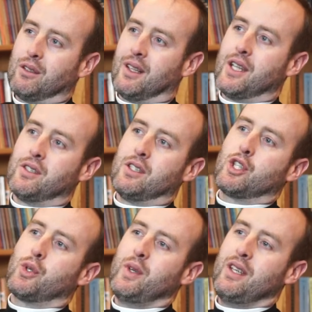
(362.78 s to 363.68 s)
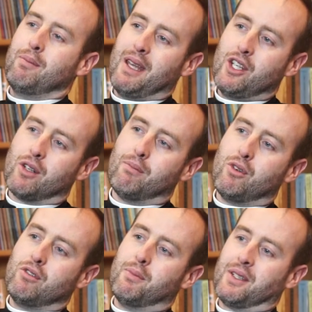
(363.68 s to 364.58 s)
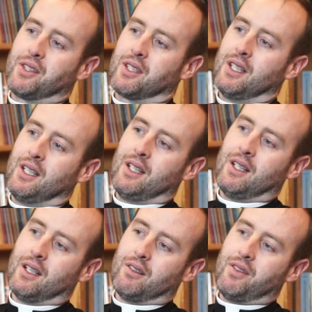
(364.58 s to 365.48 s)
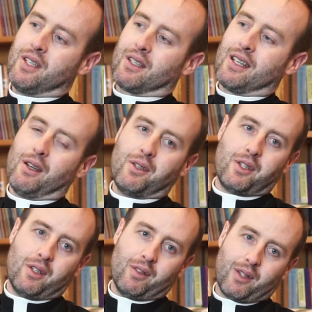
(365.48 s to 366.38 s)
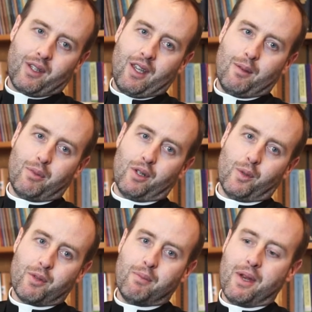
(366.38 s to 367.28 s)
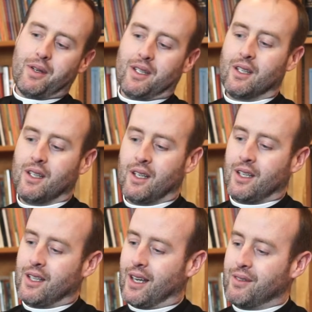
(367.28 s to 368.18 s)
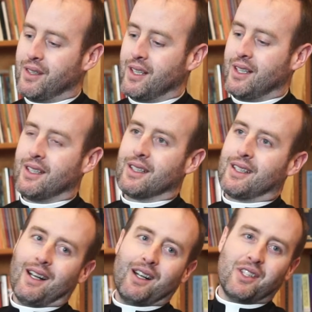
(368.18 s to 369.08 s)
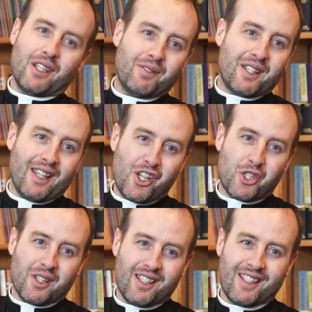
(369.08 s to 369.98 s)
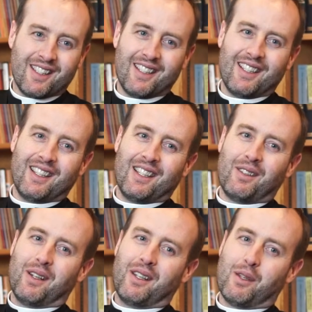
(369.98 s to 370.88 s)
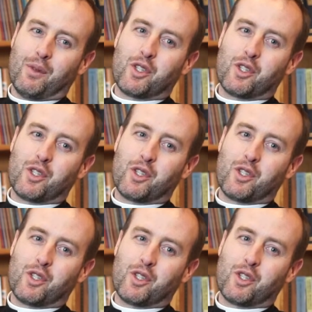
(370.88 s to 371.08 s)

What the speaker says: outlines these three major movements of the encounter of Gabriel with Mary. You have God's invitation, right? The